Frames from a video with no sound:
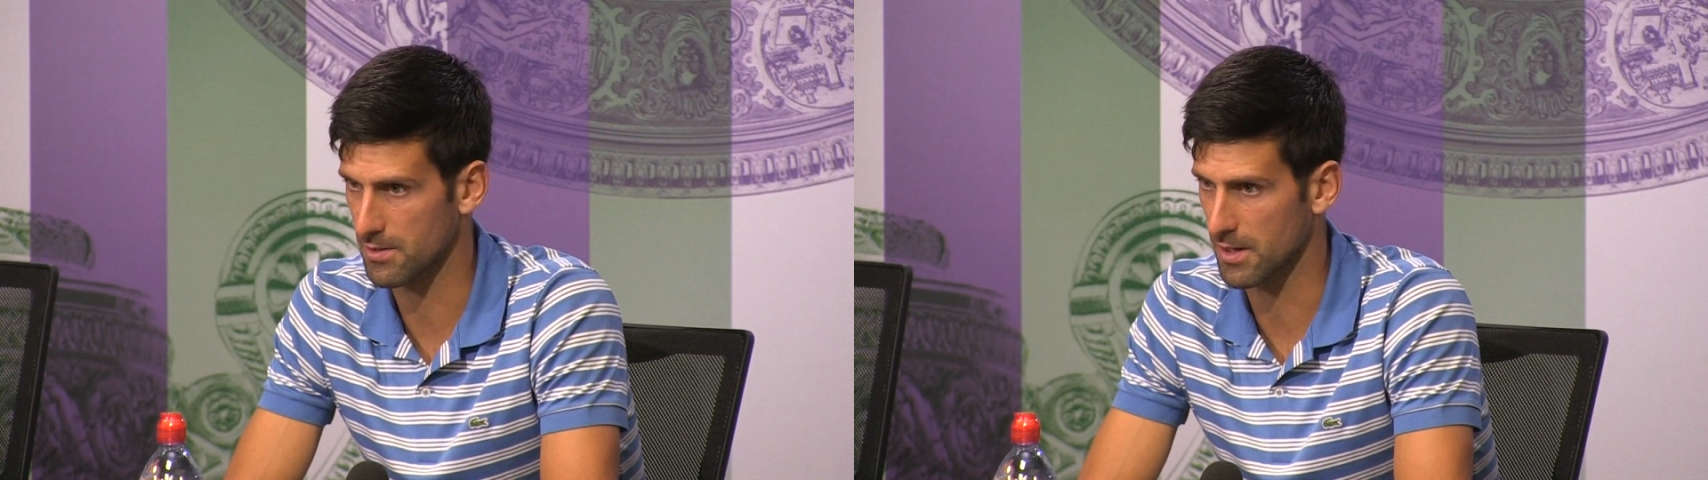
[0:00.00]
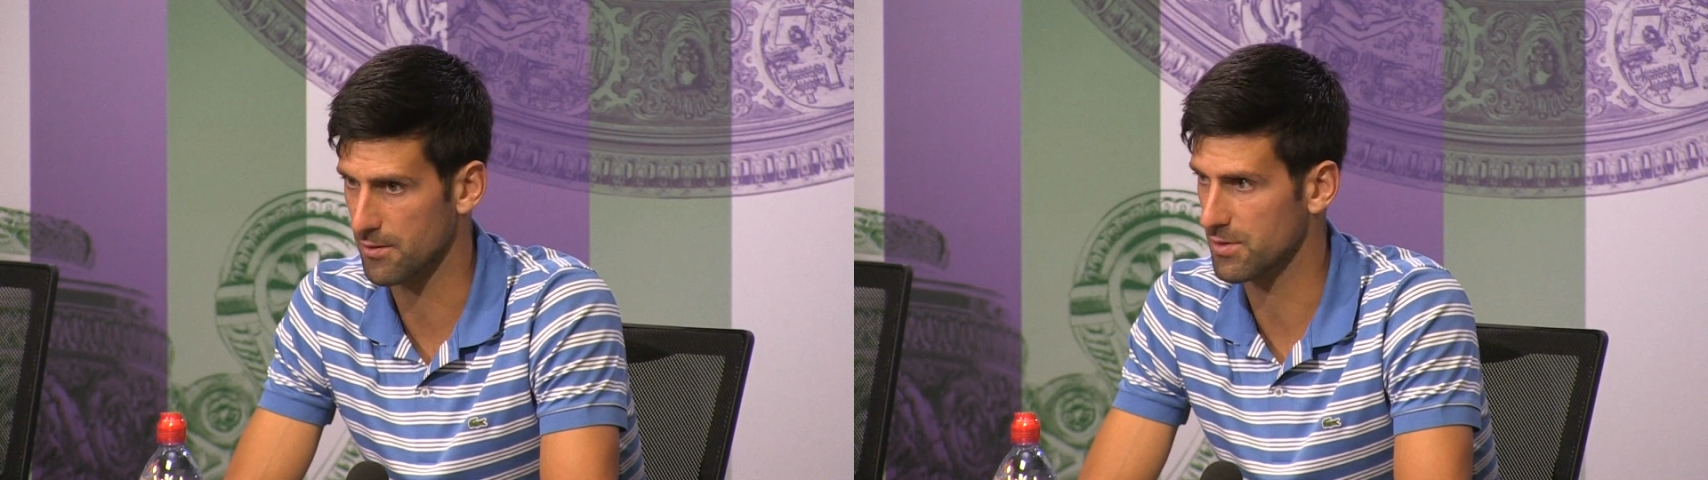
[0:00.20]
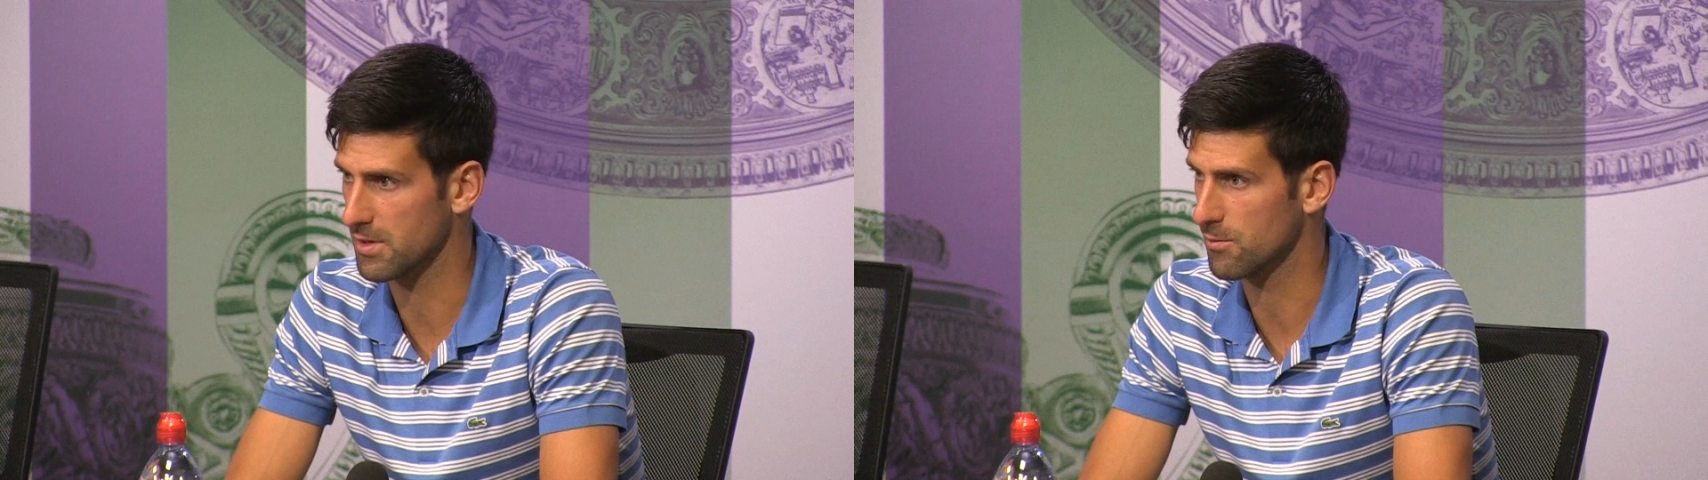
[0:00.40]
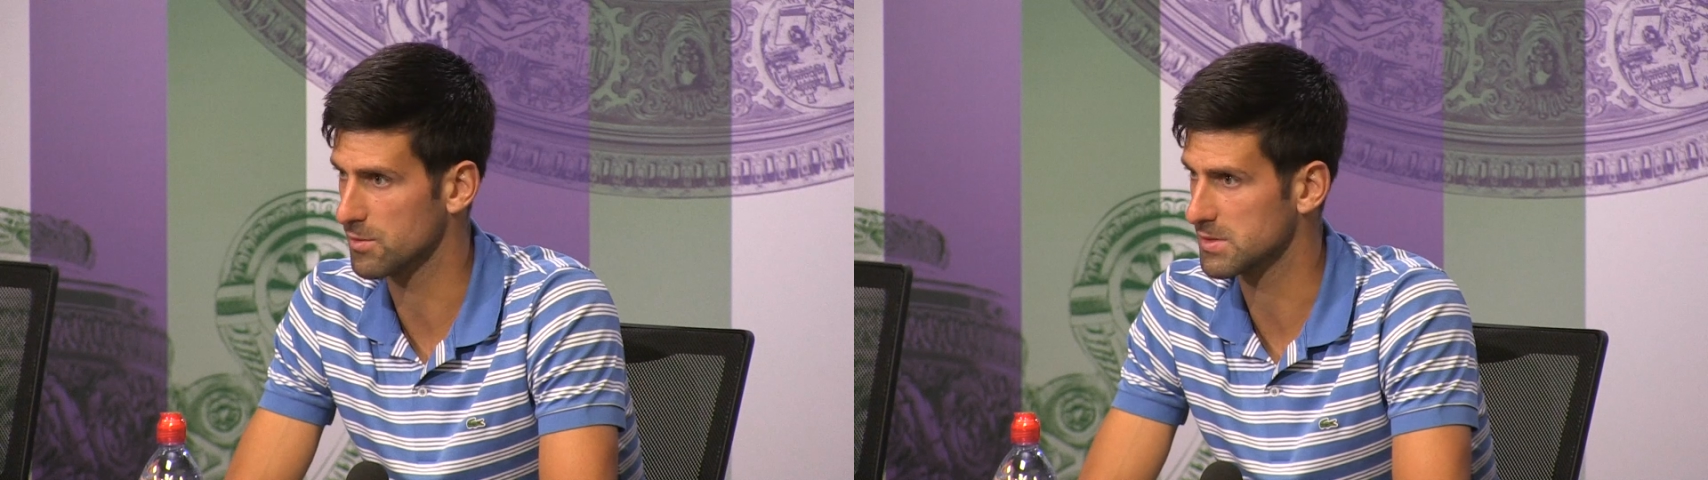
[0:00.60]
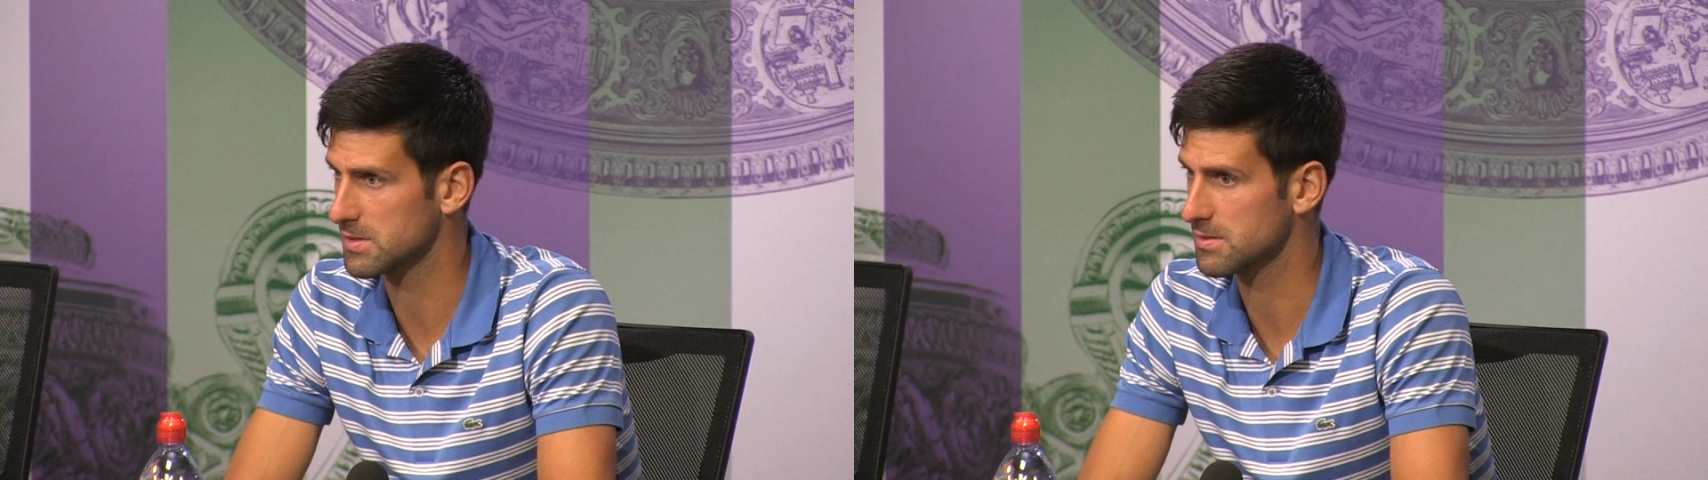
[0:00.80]
think everything
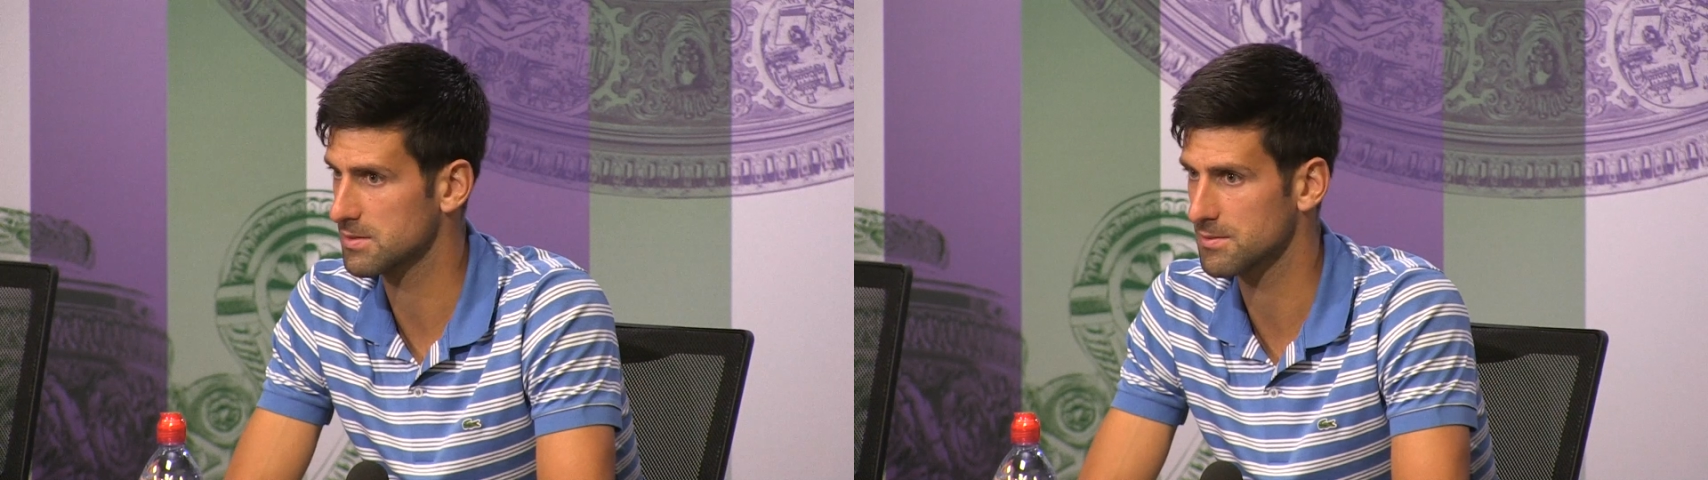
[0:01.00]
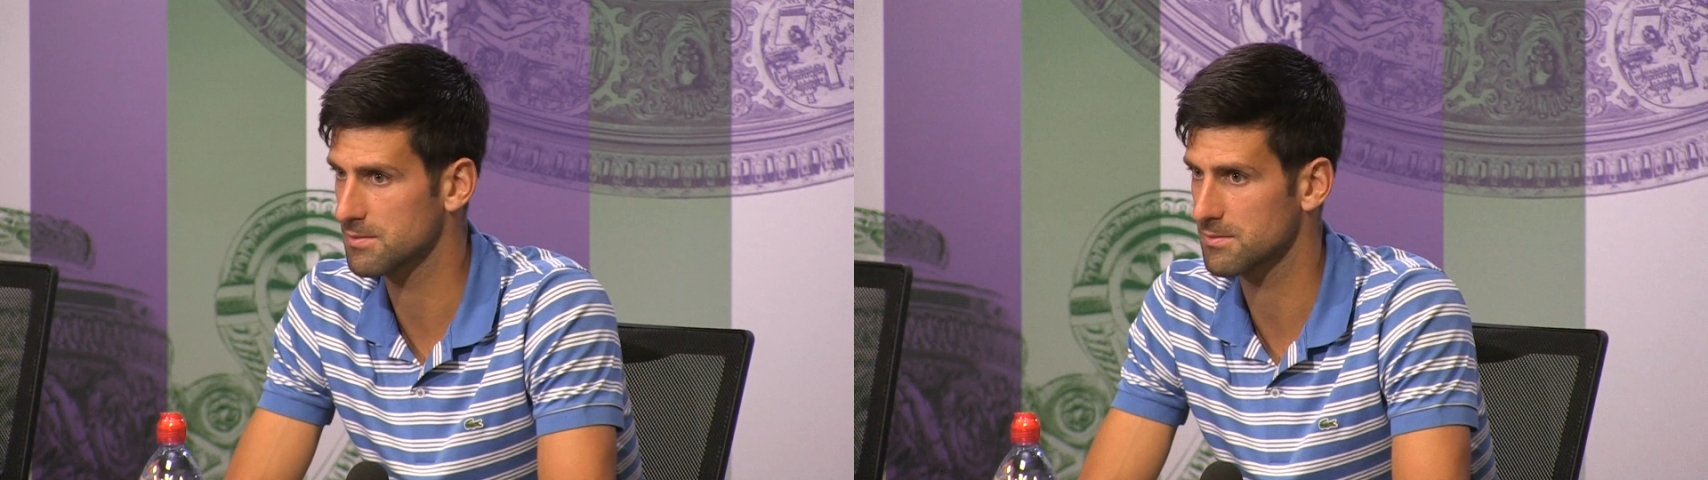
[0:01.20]
was